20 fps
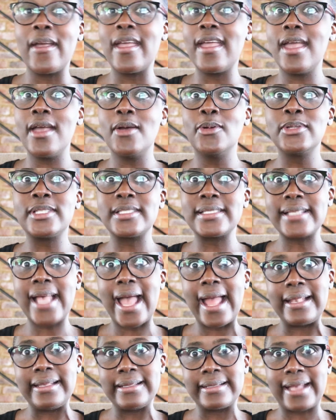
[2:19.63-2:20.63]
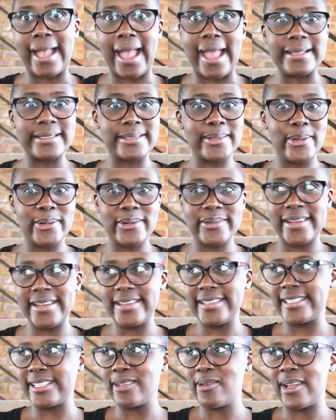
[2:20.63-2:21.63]
Hey, Usali, guys,
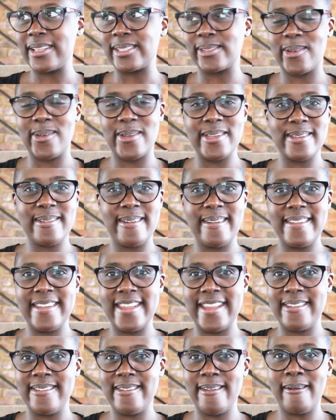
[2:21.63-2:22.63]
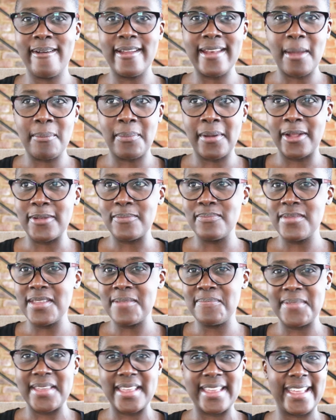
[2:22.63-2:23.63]
already she was going on and on about
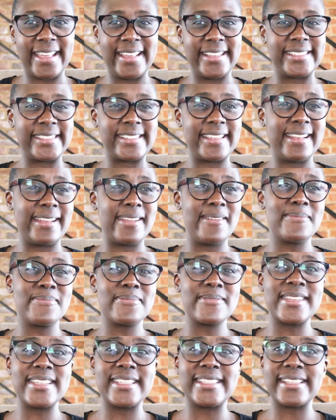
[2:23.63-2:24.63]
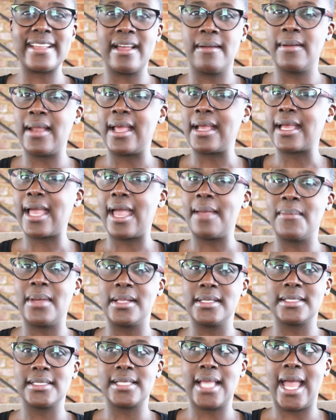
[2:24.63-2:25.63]
me being a celebrity. I'm like, I'm
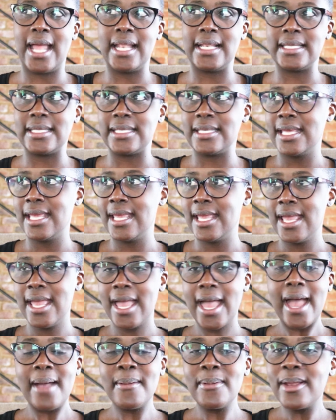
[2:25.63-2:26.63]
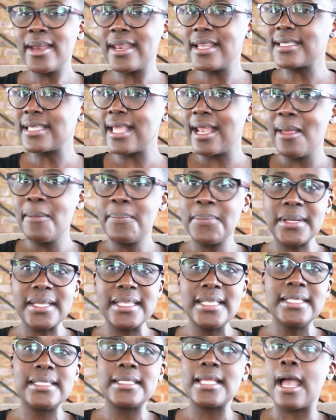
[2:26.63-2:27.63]
Ansali. I'm not a
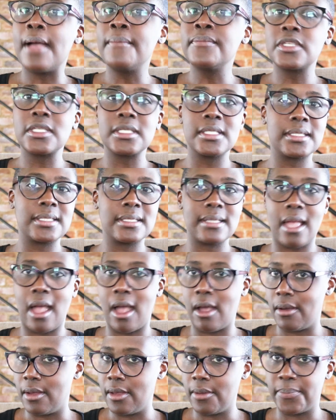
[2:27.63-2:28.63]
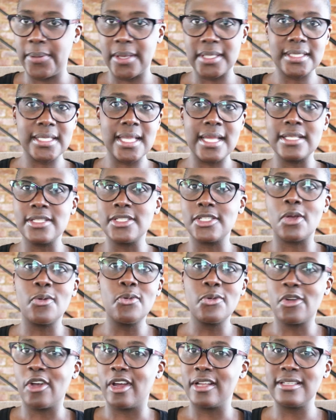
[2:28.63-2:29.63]
celebrity, I'm just a person
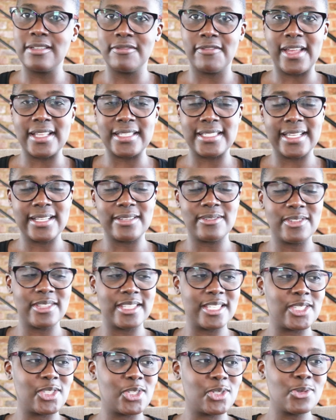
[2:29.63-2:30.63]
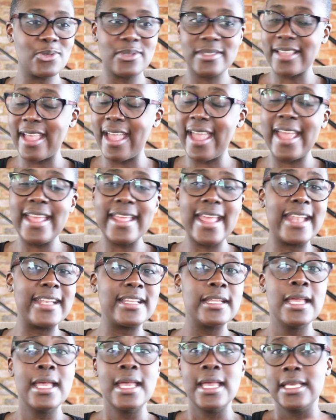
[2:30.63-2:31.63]
who got invited for this shoot. Hey,
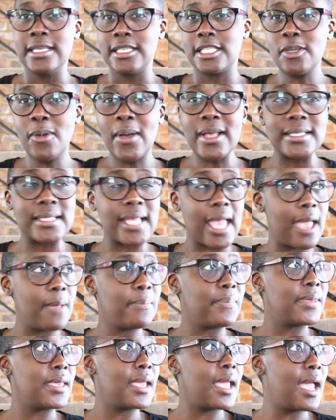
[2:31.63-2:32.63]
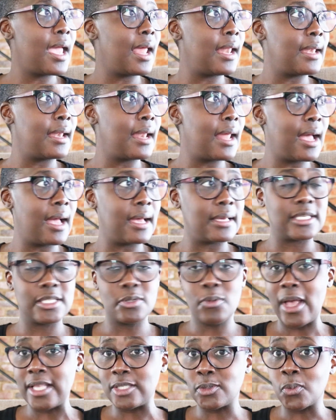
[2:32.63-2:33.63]
and she was happy, and
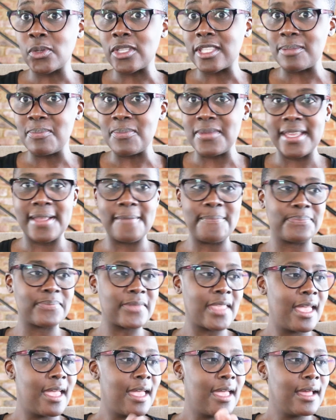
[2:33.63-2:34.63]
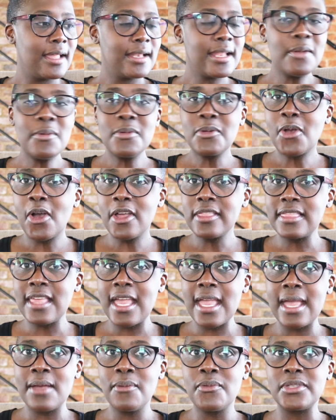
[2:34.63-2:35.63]
she was with me. Then we got
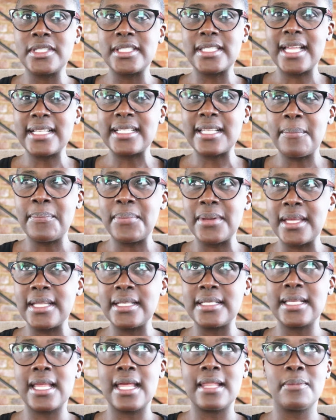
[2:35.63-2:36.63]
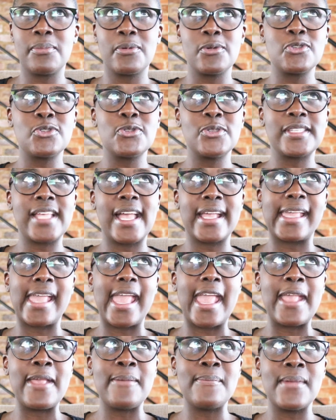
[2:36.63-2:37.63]
there, we sat a bit, and the producer
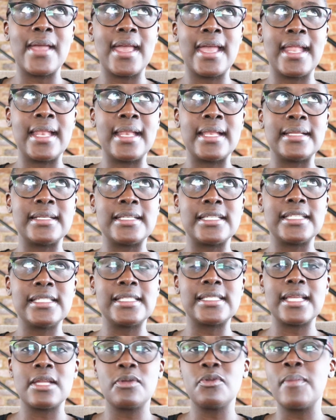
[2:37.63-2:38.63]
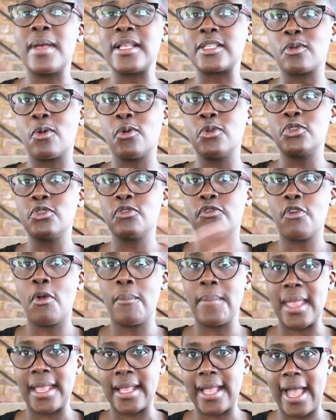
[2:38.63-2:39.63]
came, and she said we must go for
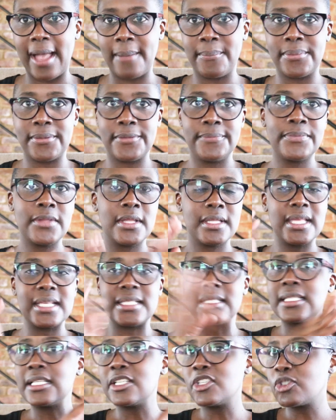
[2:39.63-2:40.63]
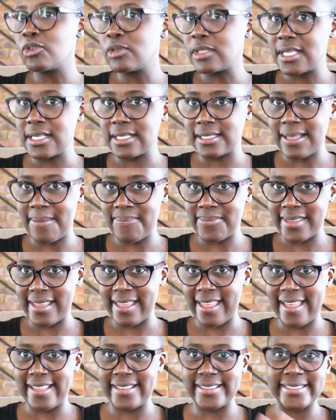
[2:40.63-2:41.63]
makeup. They're still shooting
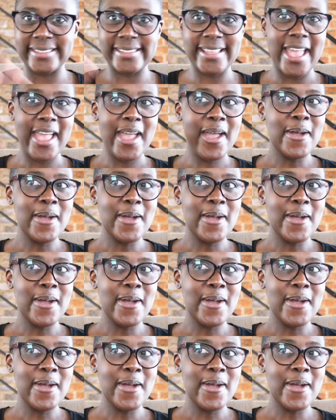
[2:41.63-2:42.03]
something else.